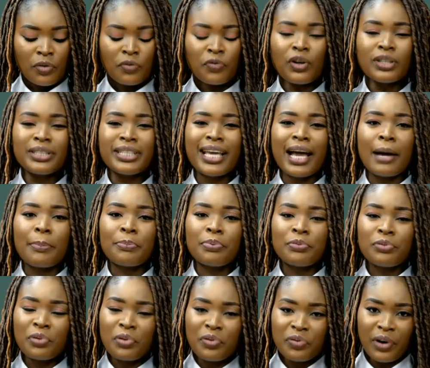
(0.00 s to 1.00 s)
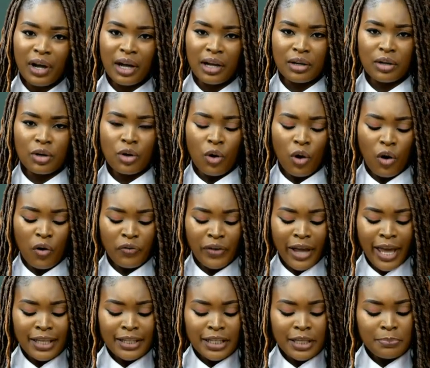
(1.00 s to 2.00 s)
for the approval of
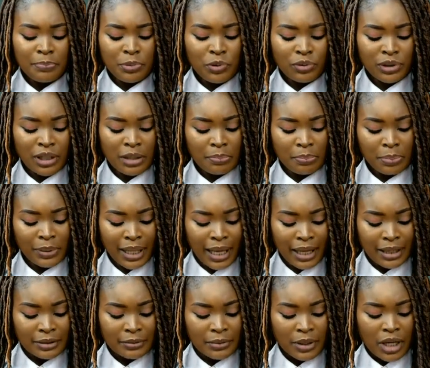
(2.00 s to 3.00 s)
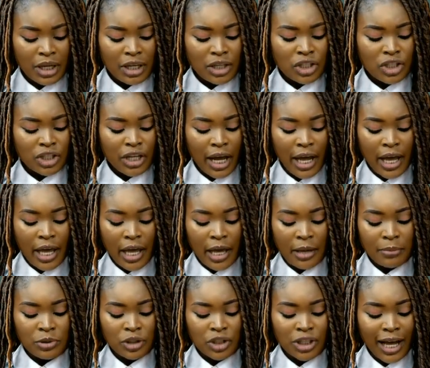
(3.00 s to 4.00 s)
any building plan
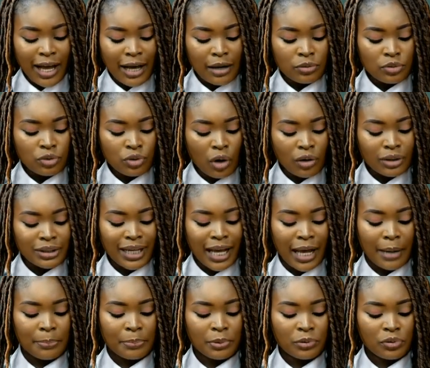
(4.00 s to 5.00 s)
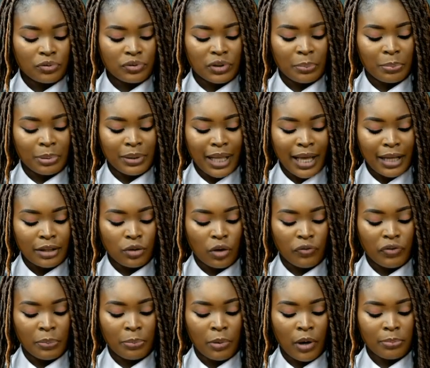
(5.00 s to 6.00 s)
shall not approve the plan of
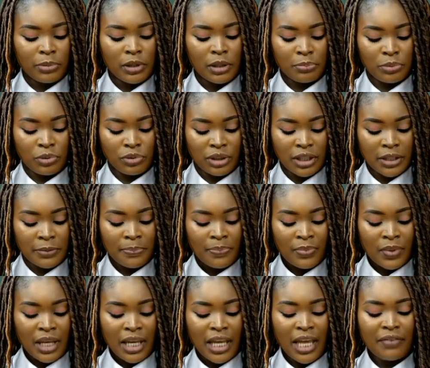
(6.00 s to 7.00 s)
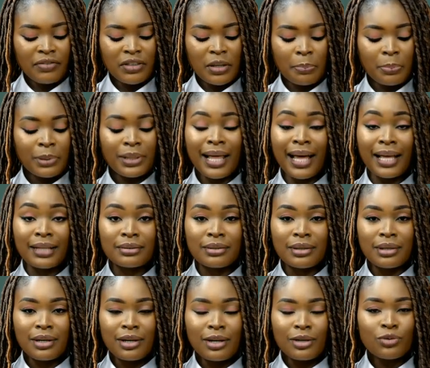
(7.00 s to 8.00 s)
a public building if the plan
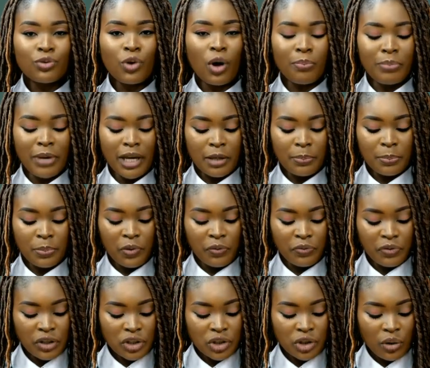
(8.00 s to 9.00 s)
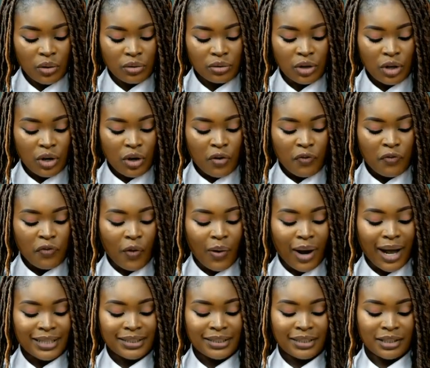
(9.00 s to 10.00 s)
not make provision for
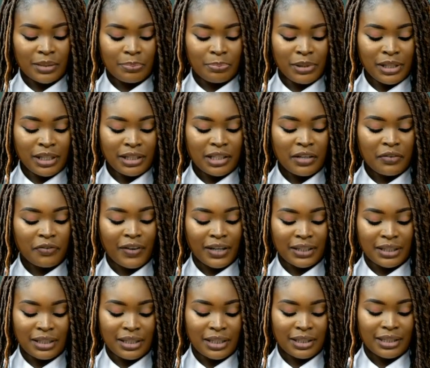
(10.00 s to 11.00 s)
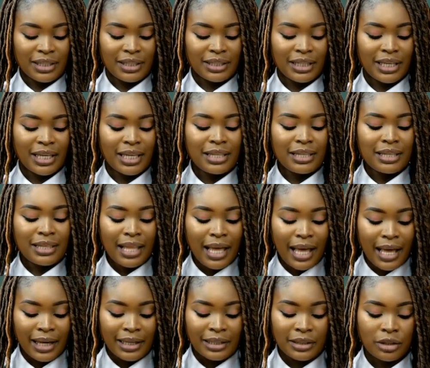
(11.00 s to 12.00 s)
accessibility facilities in
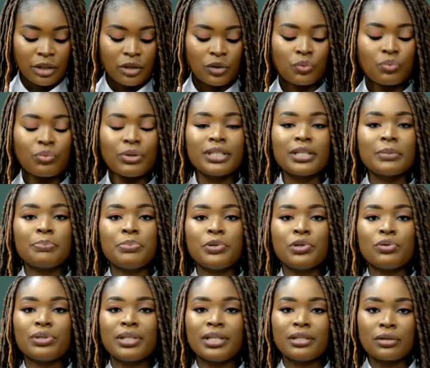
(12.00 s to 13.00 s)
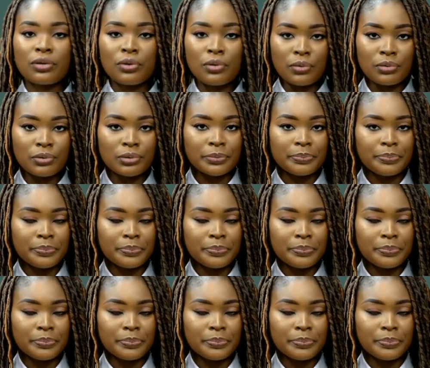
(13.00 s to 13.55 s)
line with the building code.